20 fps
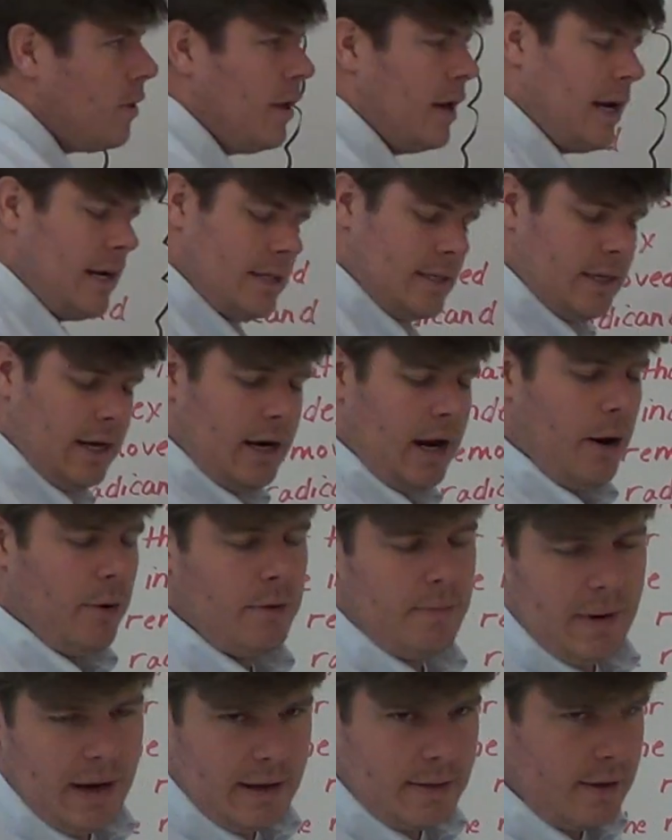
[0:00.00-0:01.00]
you, like I said, I
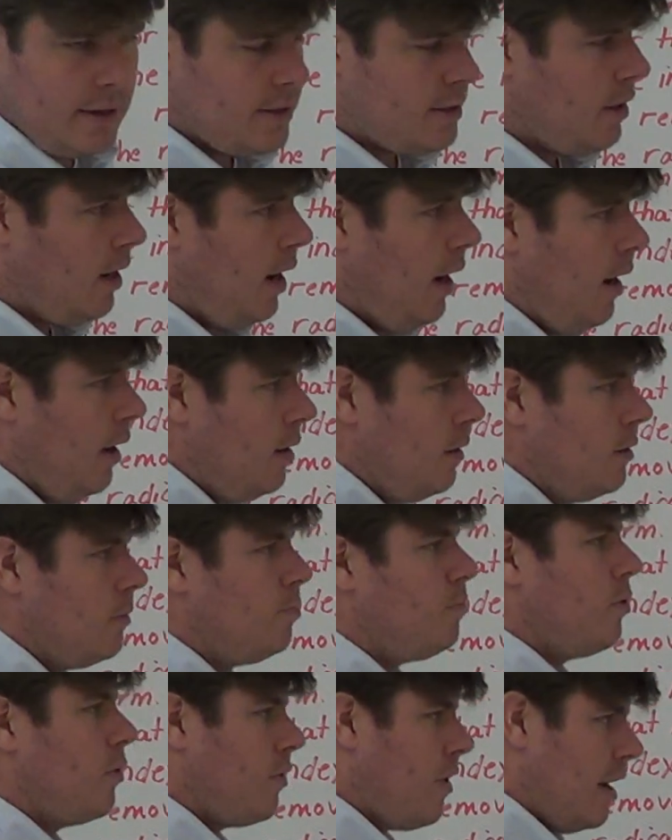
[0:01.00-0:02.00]
would make these uh,
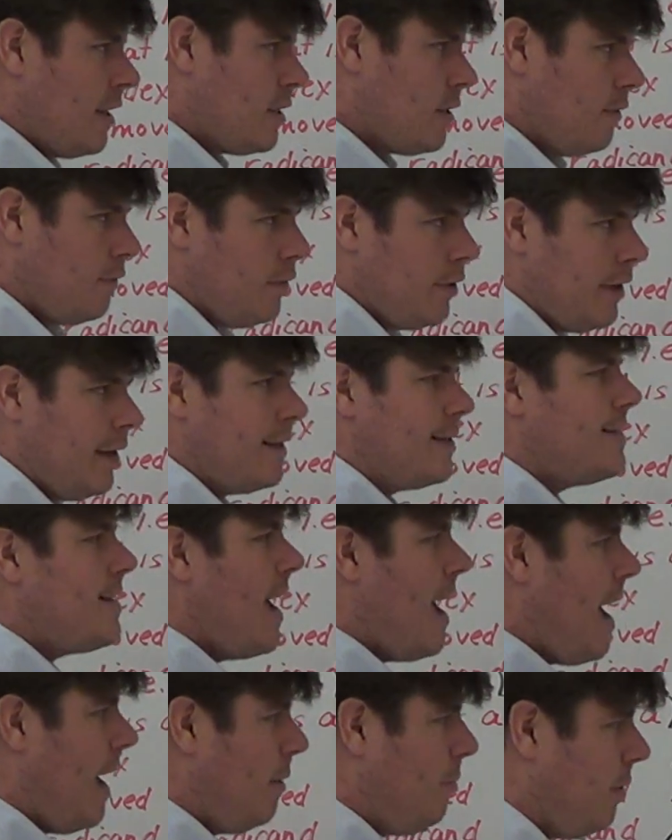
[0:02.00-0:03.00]
progressively a
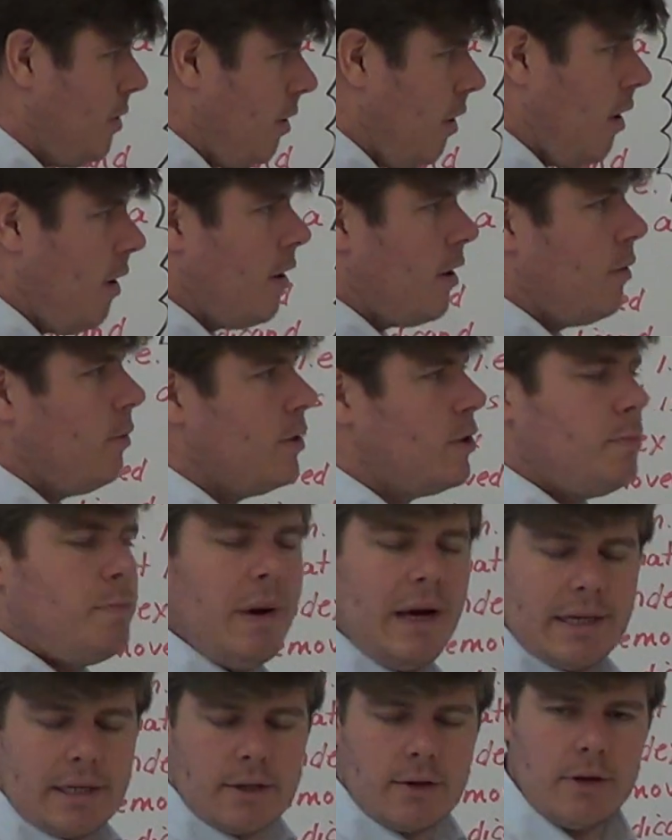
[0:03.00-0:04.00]
tad bit harder, which
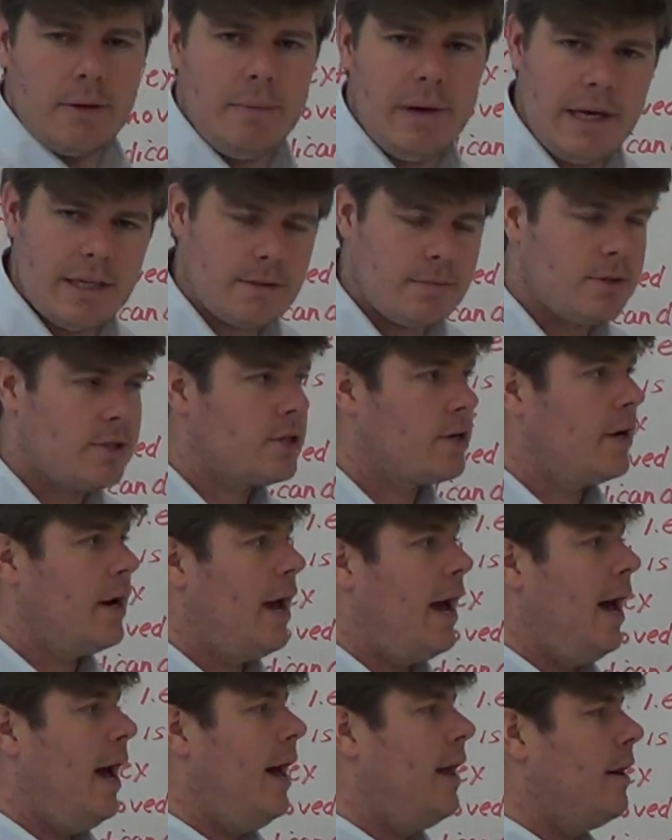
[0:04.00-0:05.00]
basically means I'm just going
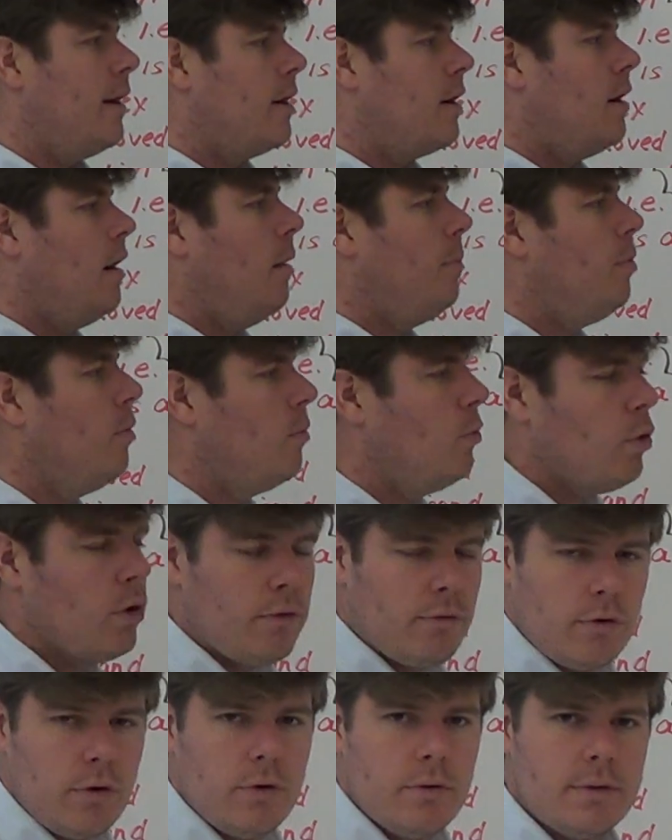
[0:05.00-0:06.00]
to add a couple more
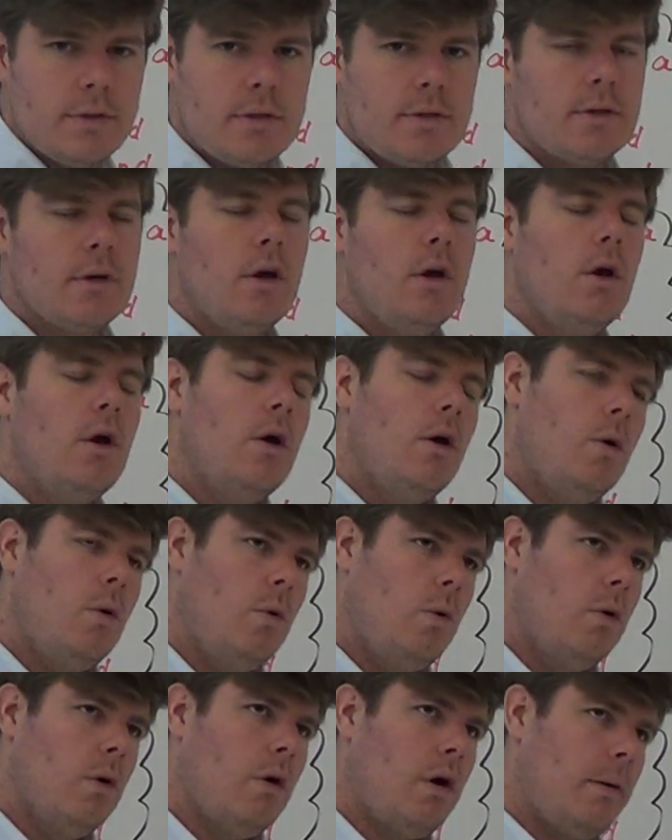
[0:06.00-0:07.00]
roots,
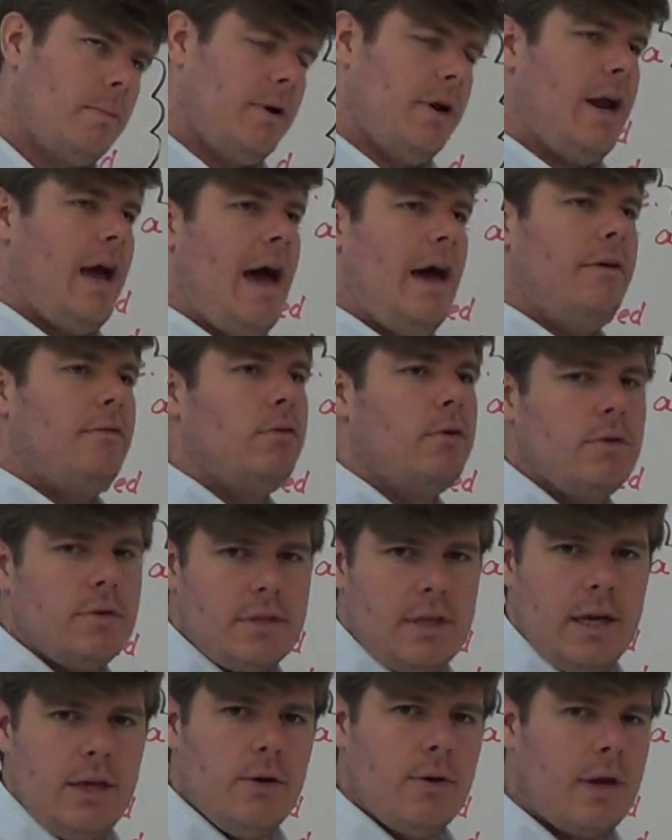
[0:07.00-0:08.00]
or I'm going to add roots
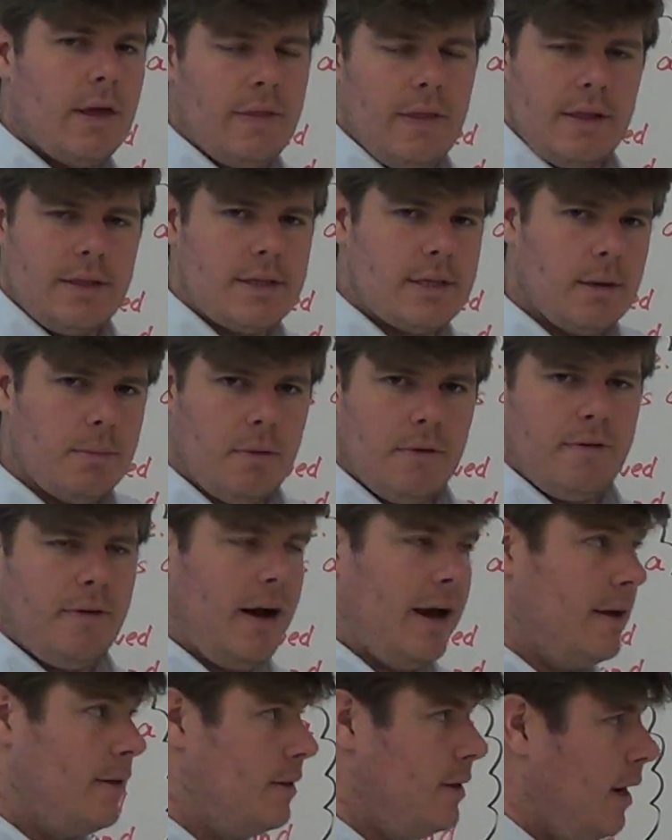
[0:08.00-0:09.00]
that you can then
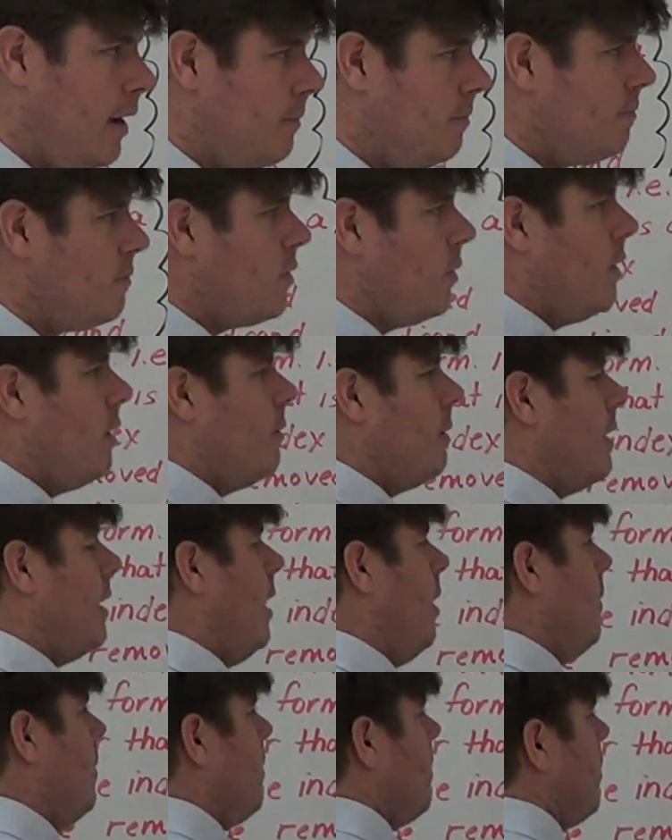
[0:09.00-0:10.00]
simplify at the end. So here we go.